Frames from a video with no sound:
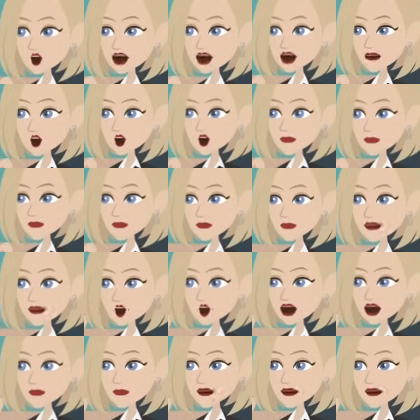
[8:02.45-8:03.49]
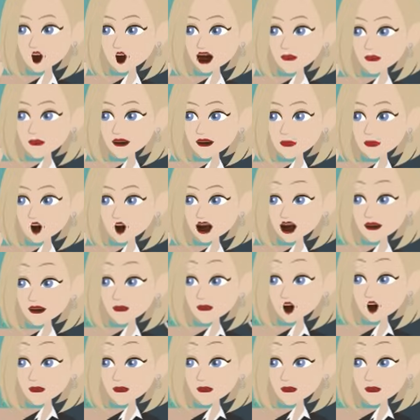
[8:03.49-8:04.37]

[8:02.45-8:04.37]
the verb is linking the subject to